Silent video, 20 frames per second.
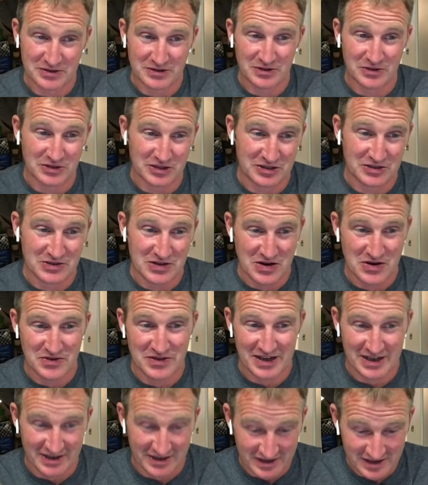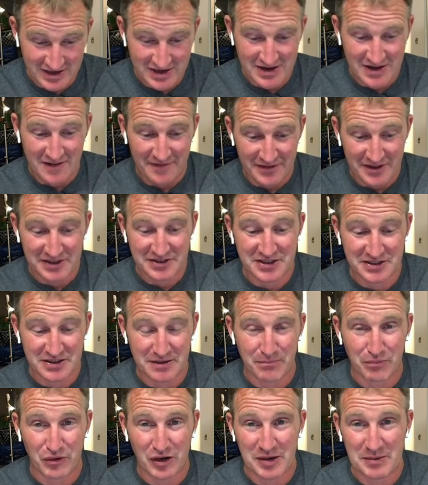So just know that this is a
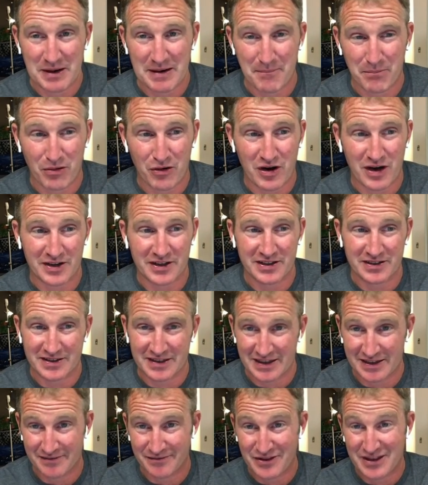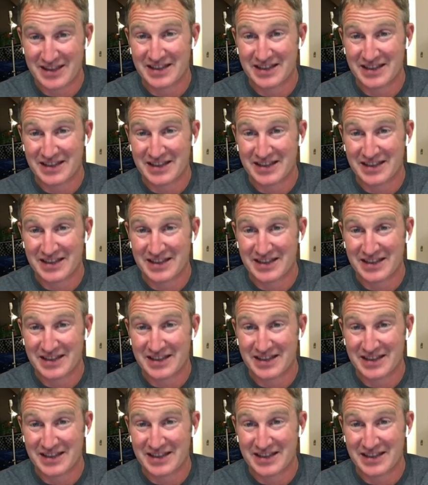premium product that